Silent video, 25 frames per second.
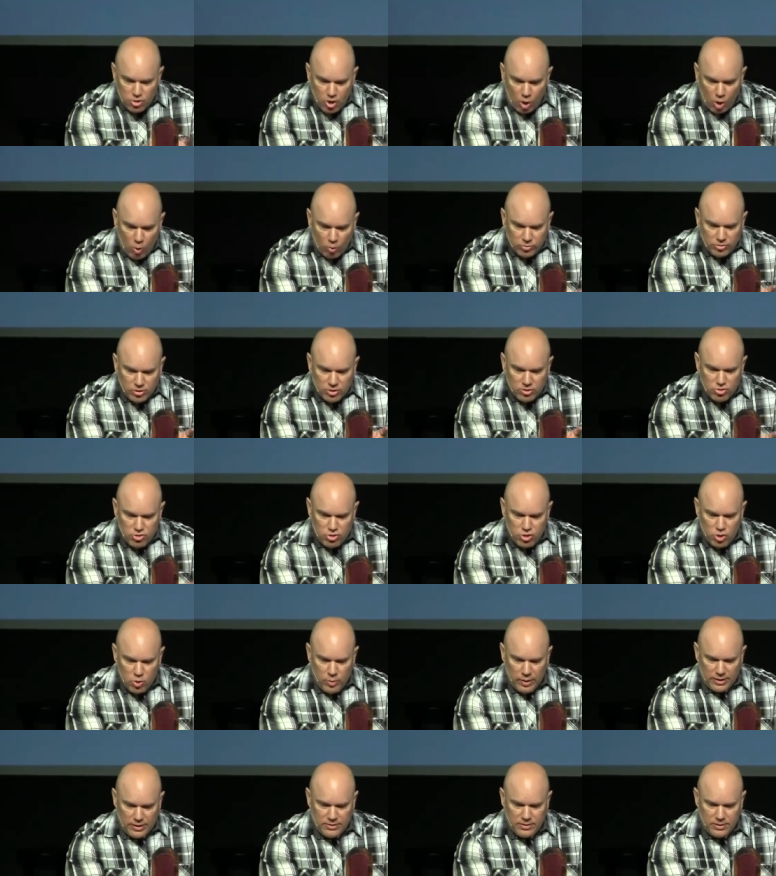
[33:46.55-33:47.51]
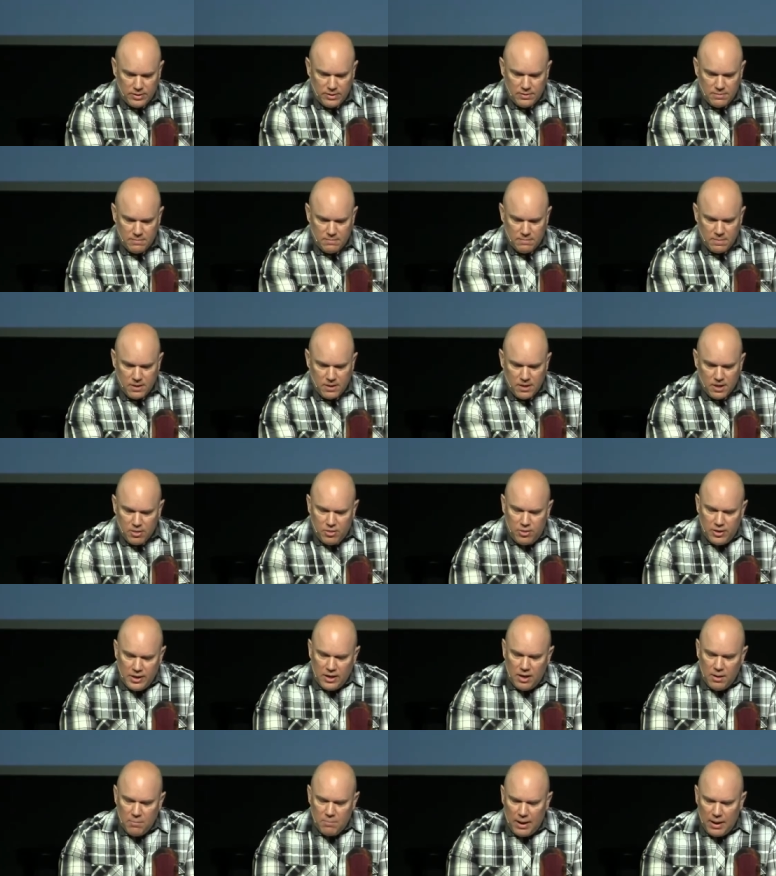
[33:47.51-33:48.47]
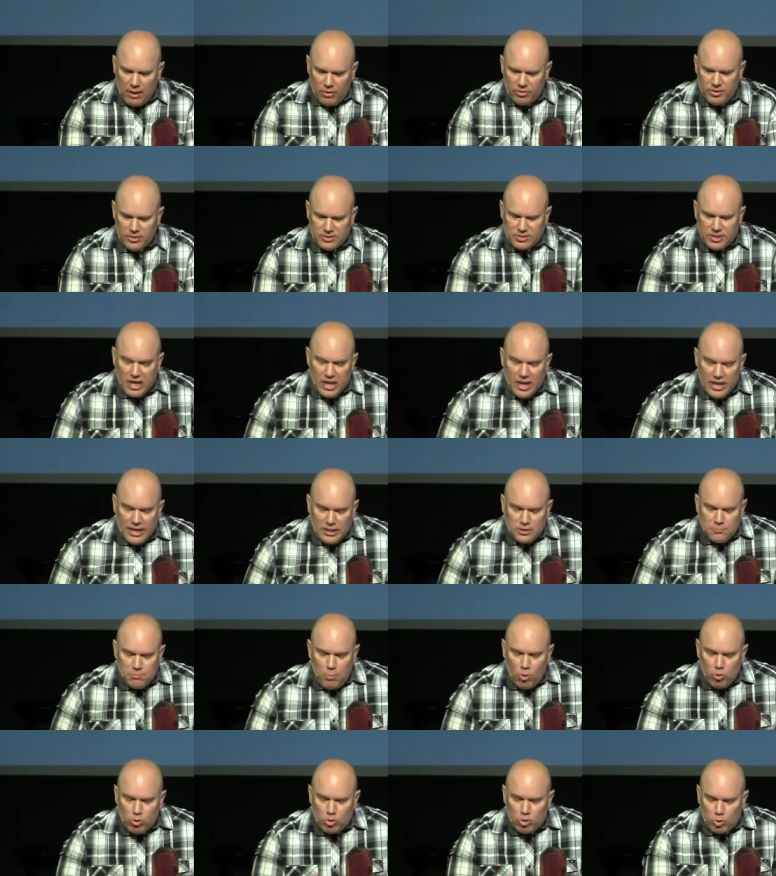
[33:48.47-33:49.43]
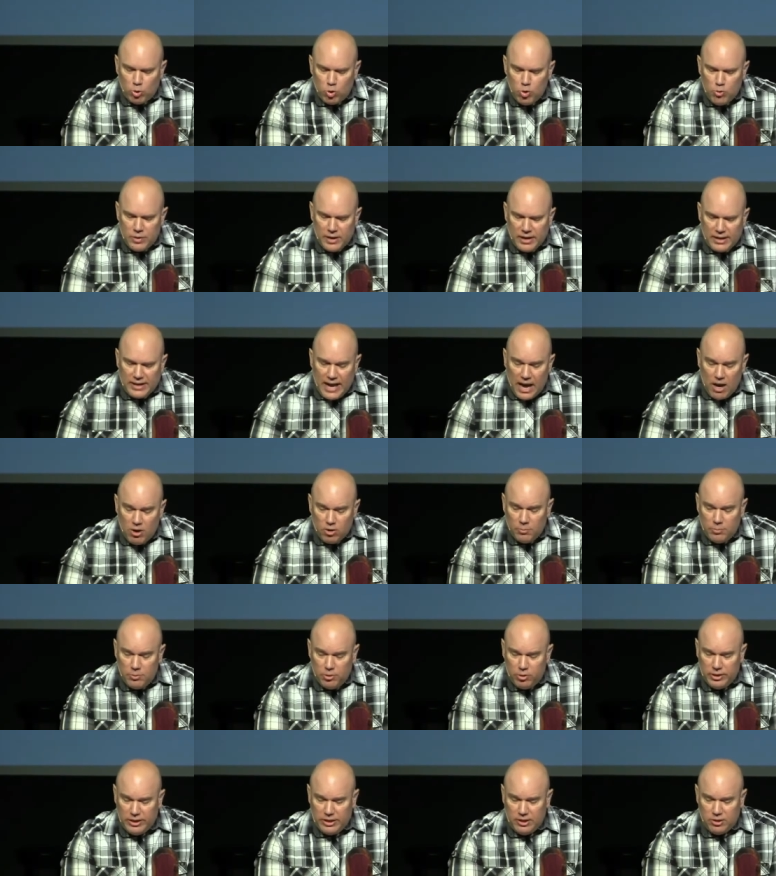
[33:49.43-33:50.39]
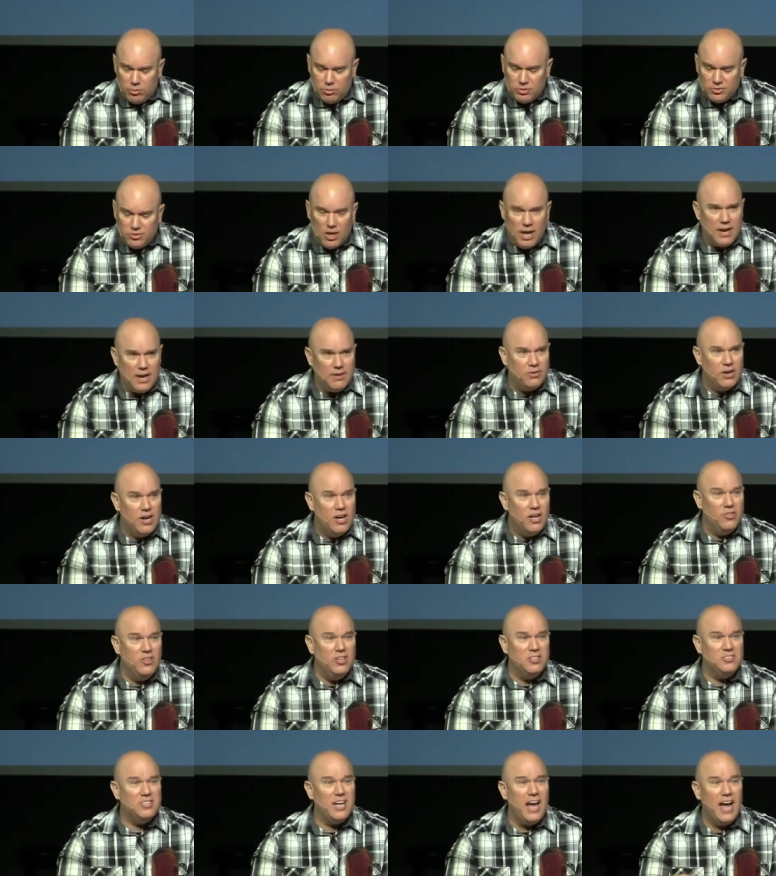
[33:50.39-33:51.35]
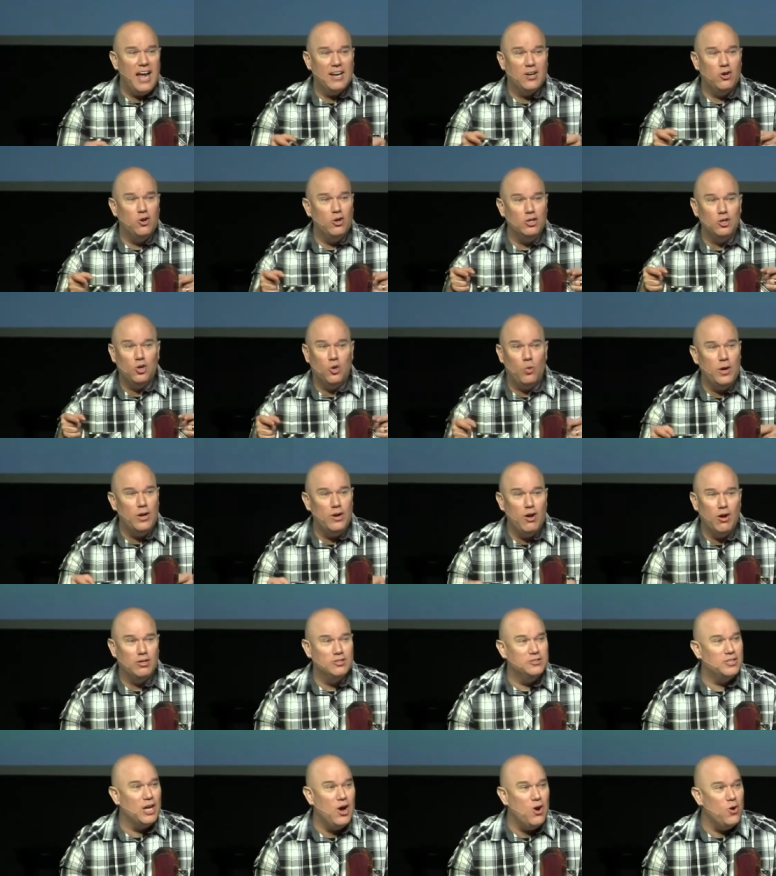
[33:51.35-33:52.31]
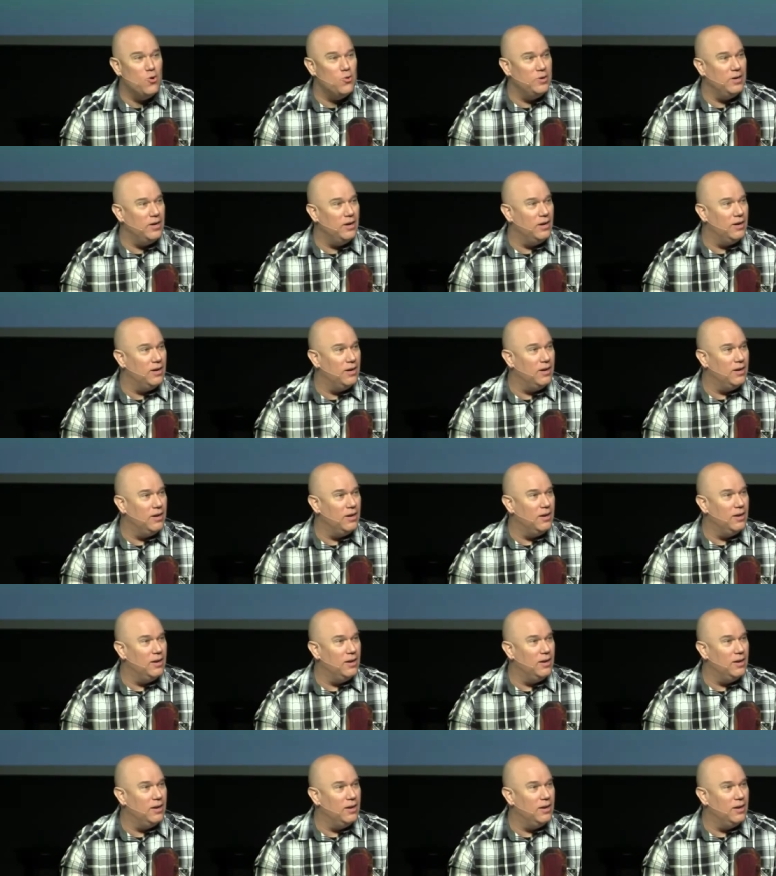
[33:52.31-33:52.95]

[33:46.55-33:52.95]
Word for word: Don't do it. Think about this. He spoke truth and accountability into his life. This guy couldn't quit on his own.